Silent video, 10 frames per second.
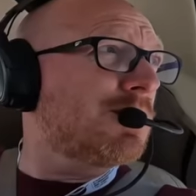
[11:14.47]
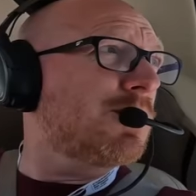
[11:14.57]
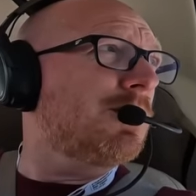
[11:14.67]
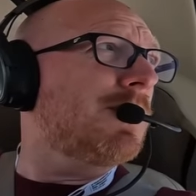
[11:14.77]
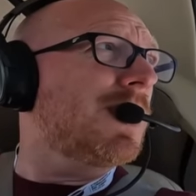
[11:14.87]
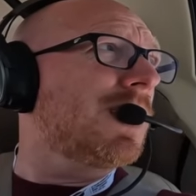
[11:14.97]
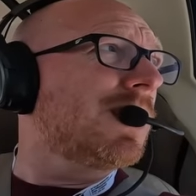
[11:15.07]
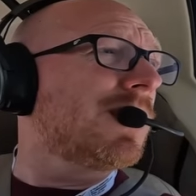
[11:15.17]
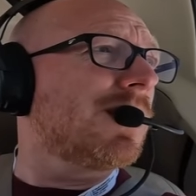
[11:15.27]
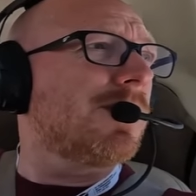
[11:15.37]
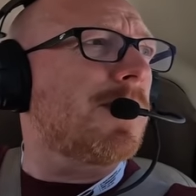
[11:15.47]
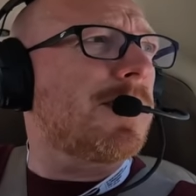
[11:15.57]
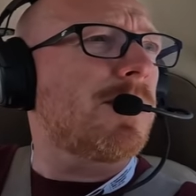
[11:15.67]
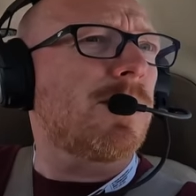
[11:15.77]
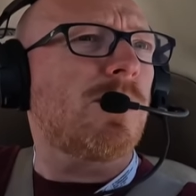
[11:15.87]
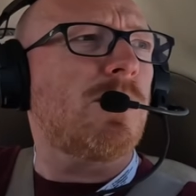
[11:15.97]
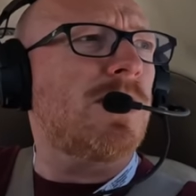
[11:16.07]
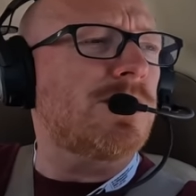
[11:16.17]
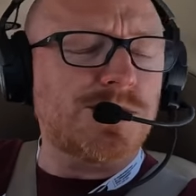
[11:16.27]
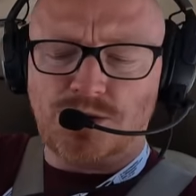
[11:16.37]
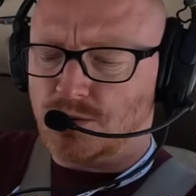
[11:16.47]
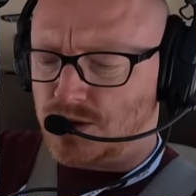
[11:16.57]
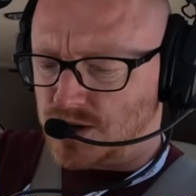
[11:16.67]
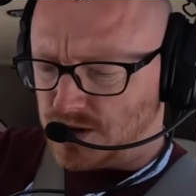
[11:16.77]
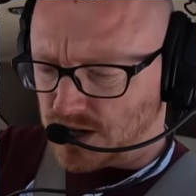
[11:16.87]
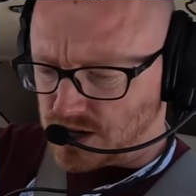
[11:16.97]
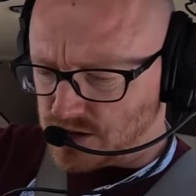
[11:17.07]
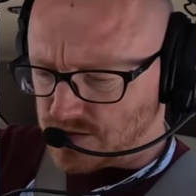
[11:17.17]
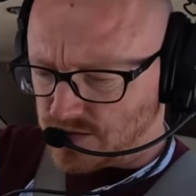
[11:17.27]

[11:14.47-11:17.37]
it would be. We're not too bad here.